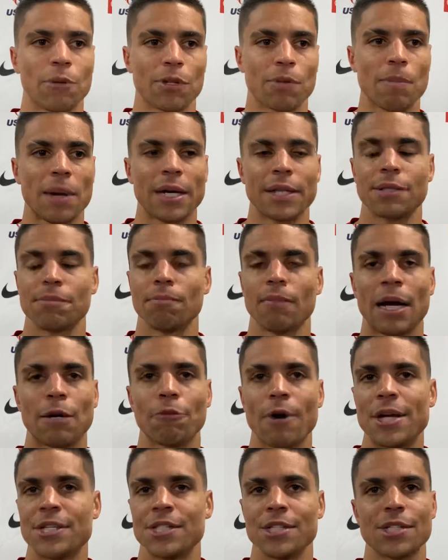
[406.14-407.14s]
with my, my
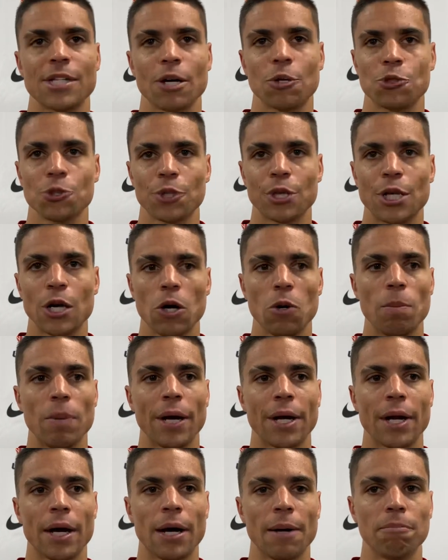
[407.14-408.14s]
racing schedule, you know,
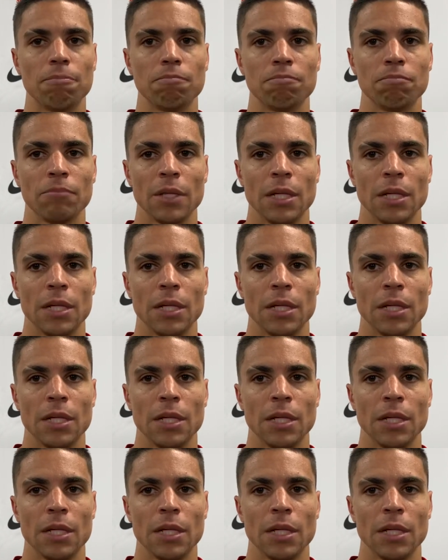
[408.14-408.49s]
but um,